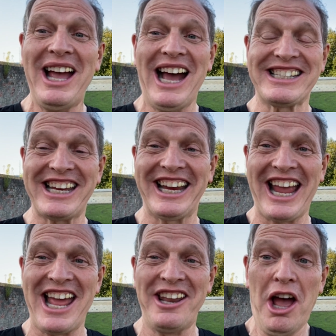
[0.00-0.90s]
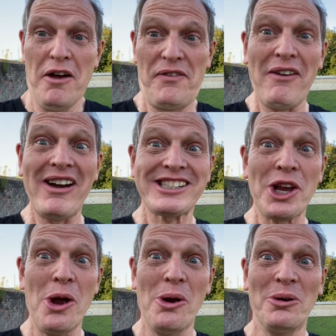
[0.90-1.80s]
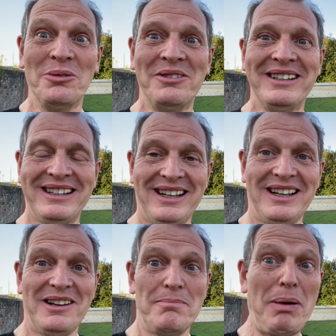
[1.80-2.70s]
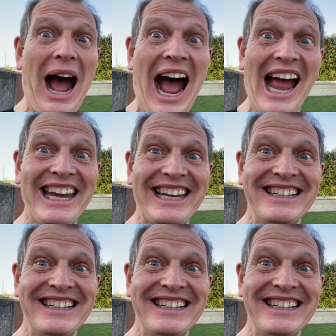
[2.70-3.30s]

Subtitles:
and see you again very soon. Bye.